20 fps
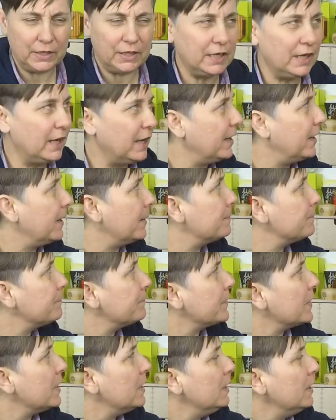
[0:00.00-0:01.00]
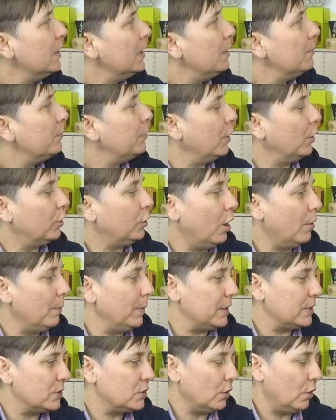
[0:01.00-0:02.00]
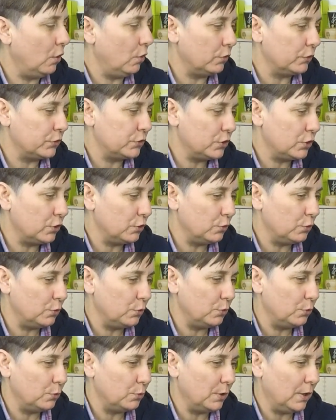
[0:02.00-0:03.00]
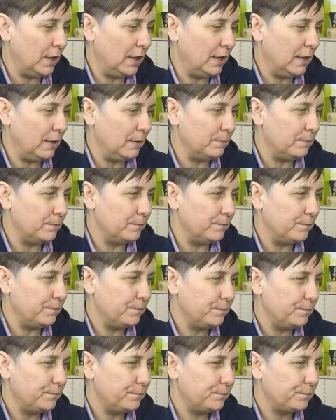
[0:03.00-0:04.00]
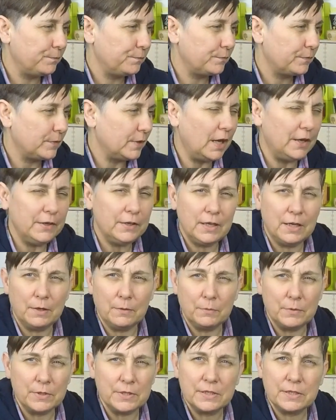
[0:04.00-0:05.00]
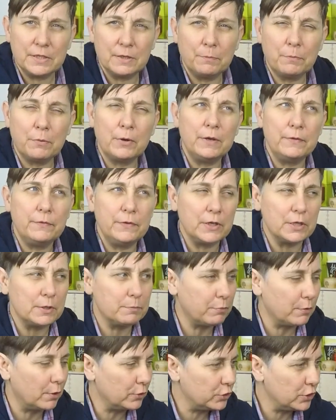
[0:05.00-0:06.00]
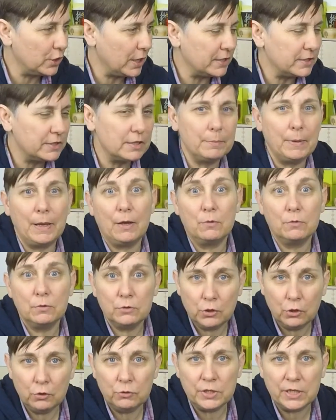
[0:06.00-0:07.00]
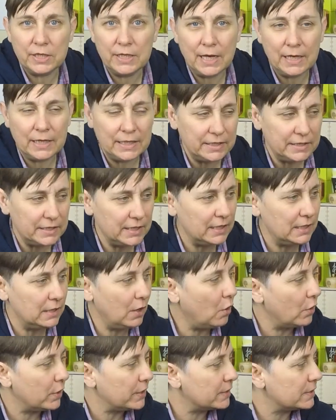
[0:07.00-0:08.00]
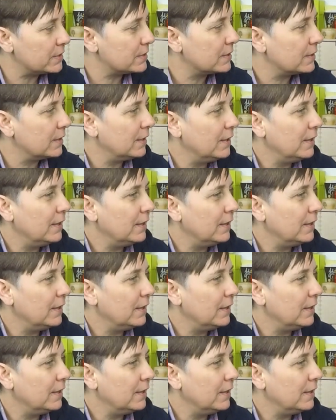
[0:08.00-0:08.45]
in cat hair, put a comment onto I think it was the previous project about using LED lights,